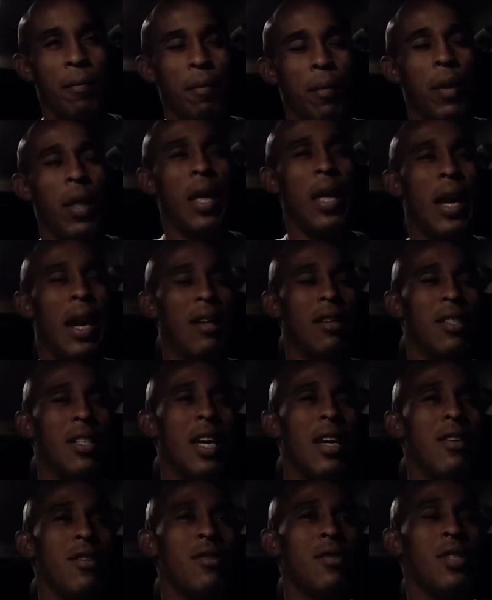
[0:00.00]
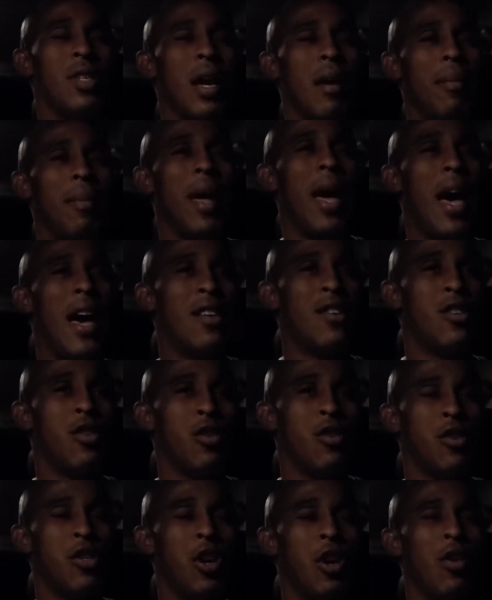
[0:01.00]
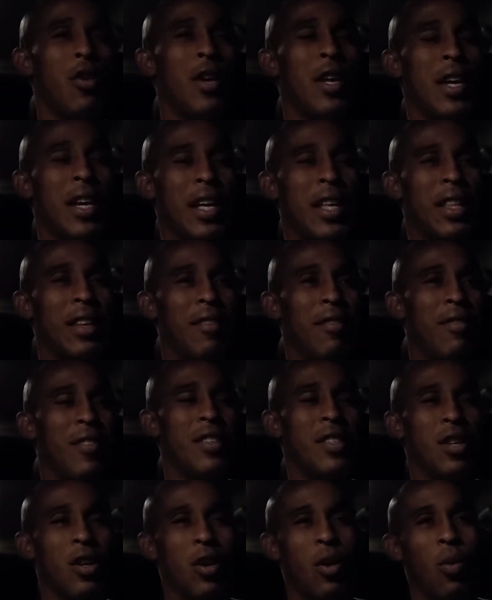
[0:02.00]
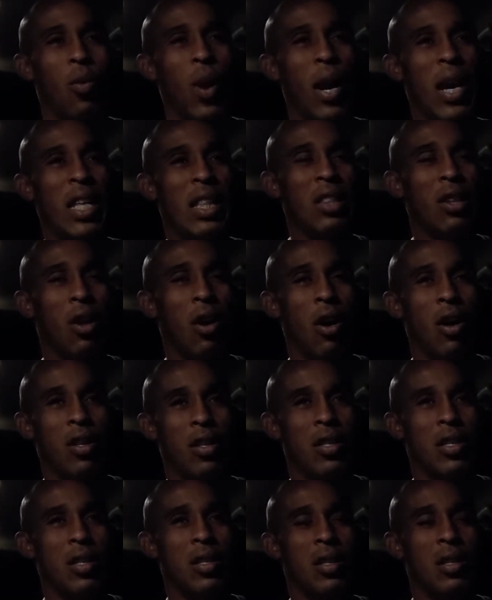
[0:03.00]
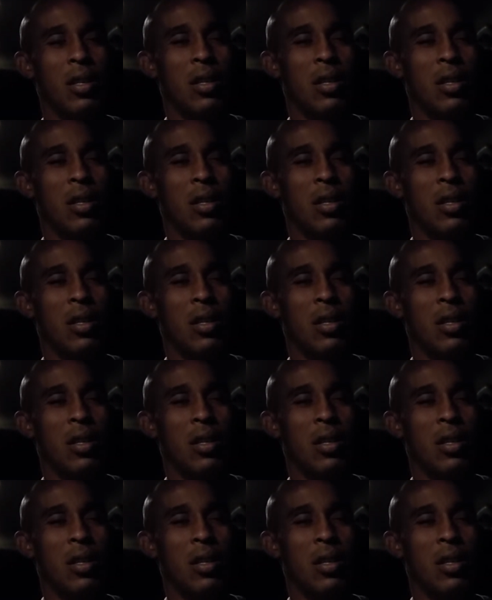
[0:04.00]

And I'll tell you something, as you're churning in the physical weight loss,